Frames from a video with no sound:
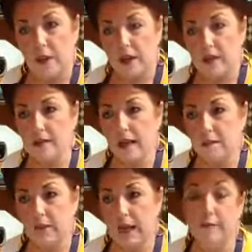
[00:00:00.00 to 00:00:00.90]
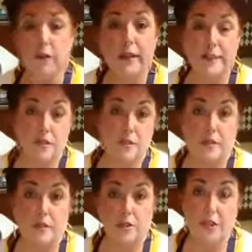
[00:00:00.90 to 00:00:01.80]
a lot of times, like for that
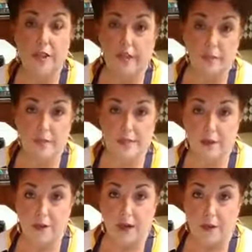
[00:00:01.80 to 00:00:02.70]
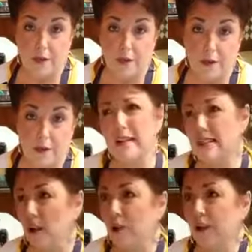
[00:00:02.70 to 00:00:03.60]
chicken and risotto, now
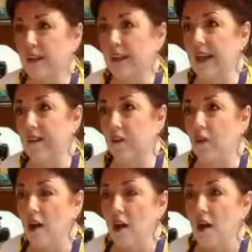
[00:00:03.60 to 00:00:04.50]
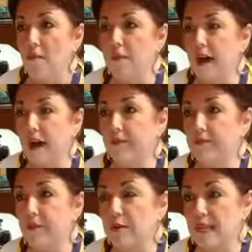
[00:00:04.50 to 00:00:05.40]
that's all cooked together.
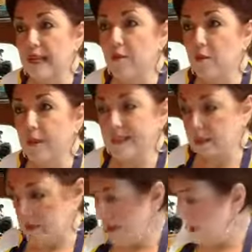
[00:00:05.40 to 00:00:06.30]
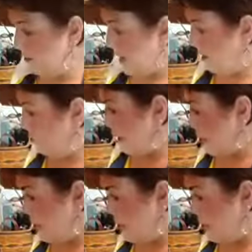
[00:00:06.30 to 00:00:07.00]
But there's another recipe I've done where I